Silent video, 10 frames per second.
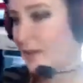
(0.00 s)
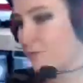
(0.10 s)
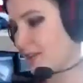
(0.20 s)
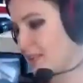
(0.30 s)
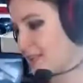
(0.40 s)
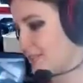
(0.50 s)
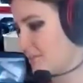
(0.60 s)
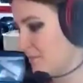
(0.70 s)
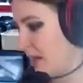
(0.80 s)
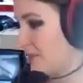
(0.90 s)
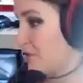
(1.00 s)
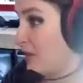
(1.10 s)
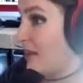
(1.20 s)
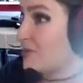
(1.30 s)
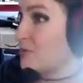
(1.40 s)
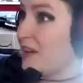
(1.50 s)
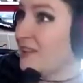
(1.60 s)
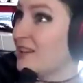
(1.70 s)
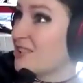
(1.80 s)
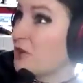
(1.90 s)
realism, I do that as
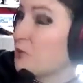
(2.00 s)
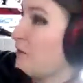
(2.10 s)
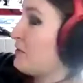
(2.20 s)
well. Don't have